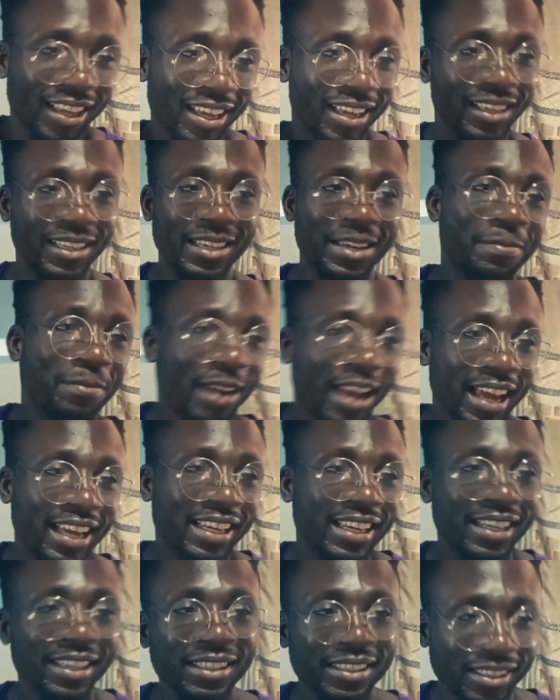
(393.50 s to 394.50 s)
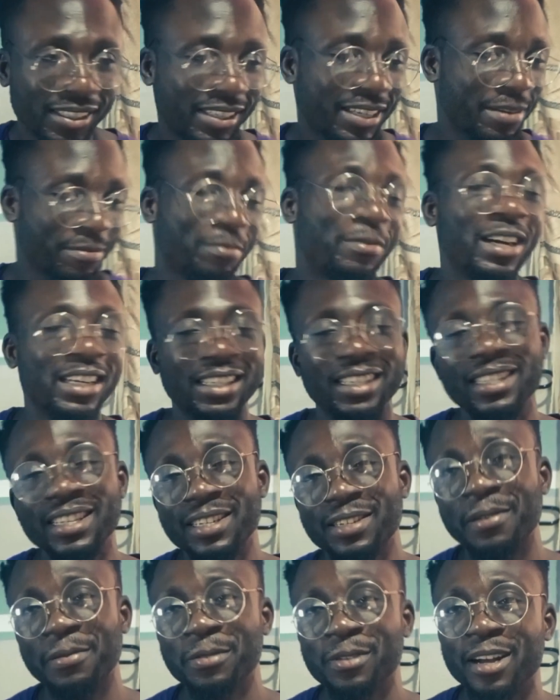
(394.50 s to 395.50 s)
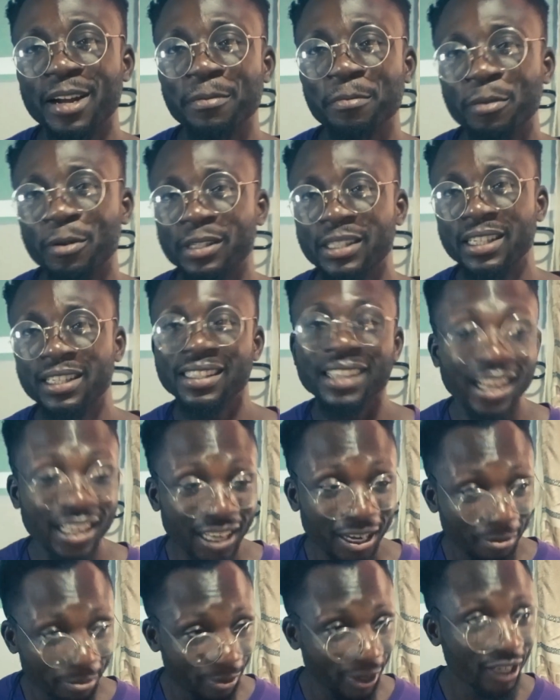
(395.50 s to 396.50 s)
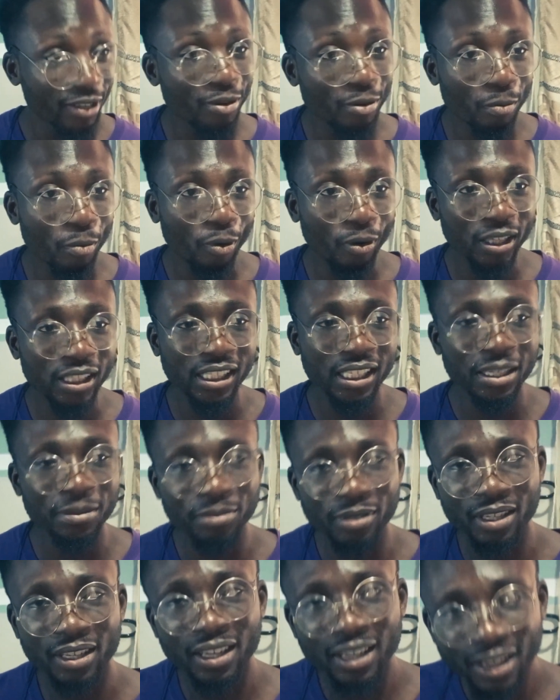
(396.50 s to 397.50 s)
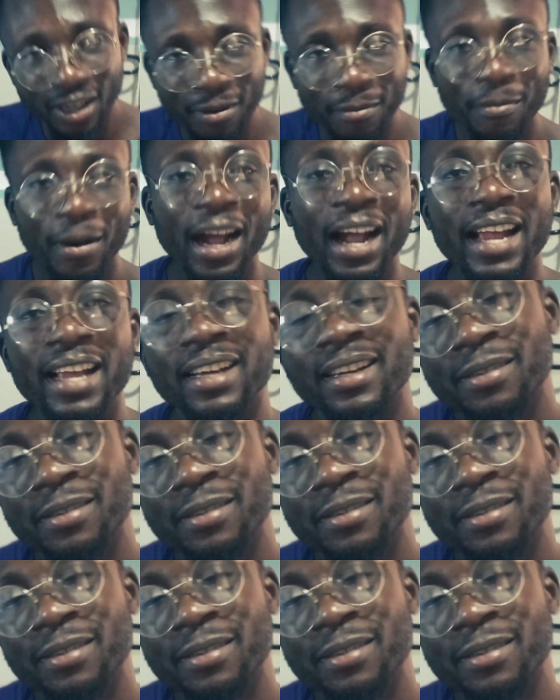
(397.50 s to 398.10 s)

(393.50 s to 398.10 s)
keep liking, keep pressing the subscribe button, and I bring you more tips back